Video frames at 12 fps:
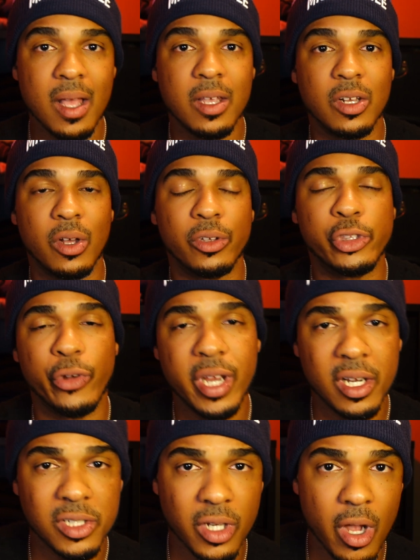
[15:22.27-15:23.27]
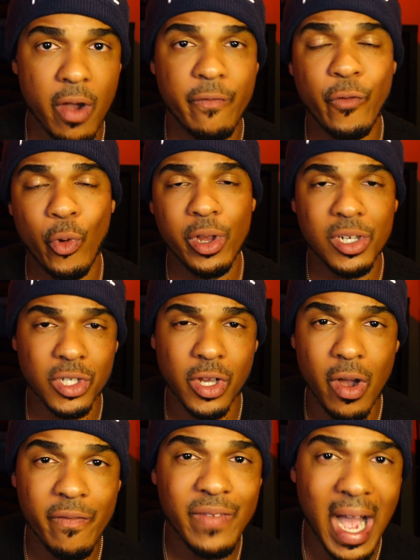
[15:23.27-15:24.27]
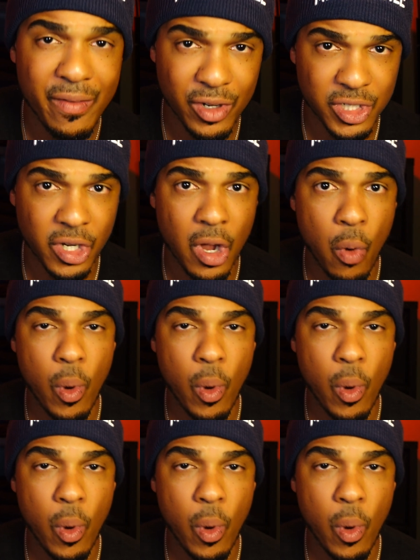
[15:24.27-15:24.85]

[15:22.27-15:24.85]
3 years ago, 4 years ago, 5 years ago,